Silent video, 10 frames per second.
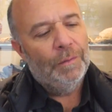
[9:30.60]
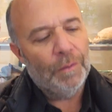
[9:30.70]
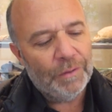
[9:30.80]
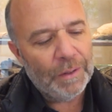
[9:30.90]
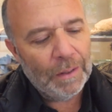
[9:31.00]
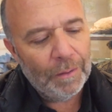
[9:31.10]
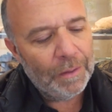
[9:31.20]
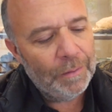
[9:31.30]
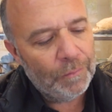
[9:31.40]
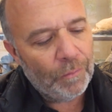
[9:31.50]
So take a look
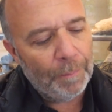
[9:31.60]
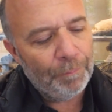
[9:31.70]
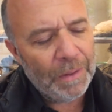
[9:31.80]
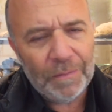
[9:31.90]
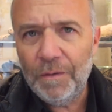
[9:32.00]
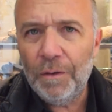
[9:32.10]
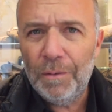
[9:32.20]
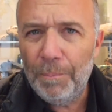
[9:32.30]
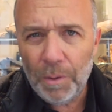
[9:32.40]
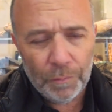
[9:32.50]
at this crumb. It's
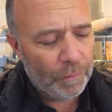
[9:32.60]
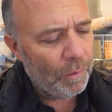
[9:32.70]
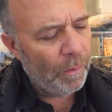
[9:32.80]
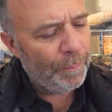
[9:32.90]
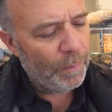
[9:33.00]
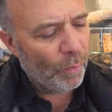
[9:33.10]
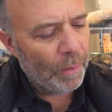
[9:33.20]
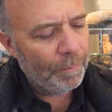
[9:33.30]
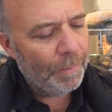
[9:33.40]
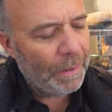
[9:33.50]
not the most open
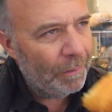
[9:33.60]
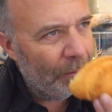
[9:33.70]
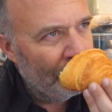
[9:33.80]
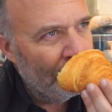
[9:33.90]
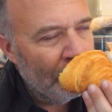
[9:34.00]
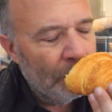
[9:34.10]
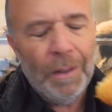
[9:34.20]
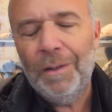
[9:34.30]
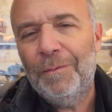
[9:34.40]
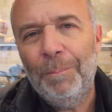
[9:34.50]
one, but it
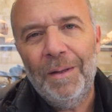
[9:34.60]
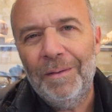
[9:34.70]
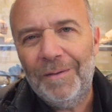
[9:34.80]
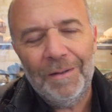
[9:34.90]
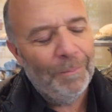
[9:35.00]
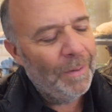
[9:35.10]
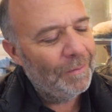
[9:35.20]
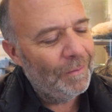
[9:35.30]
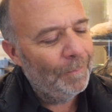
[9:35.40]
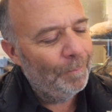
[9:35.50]
smells at
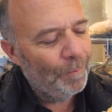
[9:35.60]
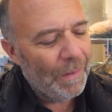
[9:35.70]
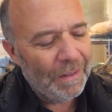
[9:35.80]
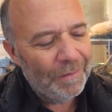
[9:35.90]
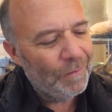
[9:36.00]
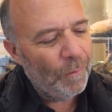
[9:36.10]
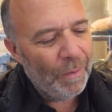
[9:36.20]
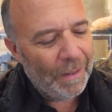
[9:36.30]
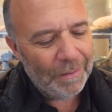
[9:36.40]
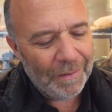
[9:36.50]
butter, and it's so
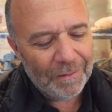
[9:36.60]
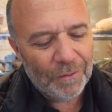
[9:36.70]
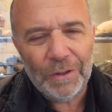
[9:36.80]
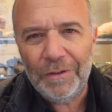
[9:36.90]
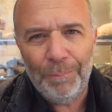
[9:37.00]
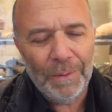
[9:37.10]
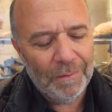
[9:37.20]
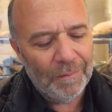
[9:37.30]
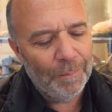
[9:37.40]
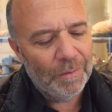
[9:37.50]
light and crispy at
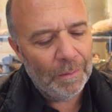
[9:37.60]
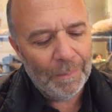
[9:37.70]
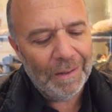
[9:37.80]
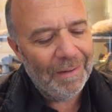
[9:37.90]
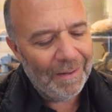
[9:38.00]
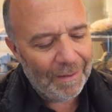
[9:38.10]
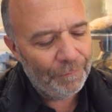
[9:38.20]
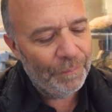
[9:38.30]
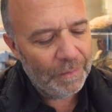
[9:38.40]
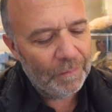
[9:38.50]
the same time. I
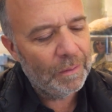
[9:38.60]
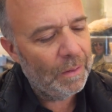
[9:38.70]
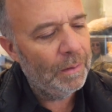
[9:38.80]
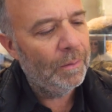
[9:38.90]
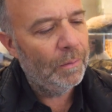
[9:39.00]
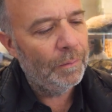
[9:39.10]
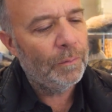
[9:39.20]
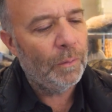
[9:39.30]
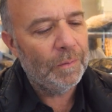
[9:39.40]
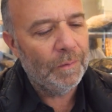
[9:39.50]
love this kind of
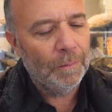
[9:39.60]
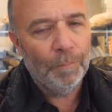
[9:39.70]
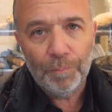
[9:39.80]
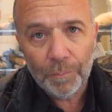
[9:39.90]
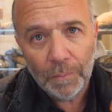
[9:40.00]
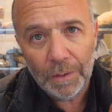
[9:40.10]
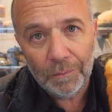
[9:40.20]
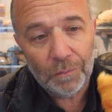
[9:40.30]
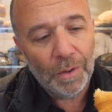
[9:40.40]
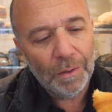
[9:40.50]
croissant.
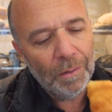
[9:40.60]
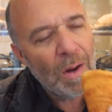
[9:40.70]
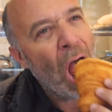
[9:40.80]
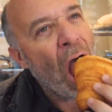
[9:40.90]
Let's try it.